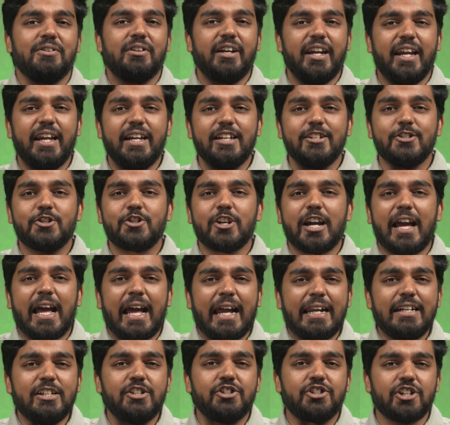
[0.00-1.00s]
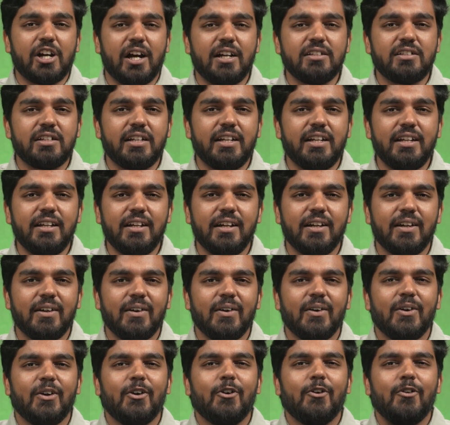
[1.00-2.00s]
range and charging,
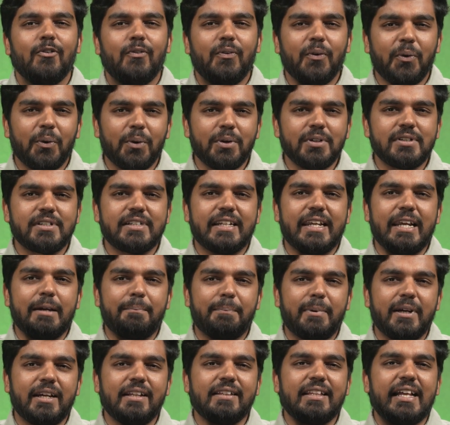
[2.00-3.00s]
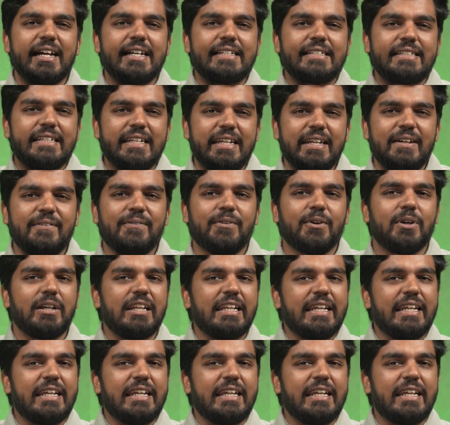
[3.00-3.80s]
Ford's keeping that T for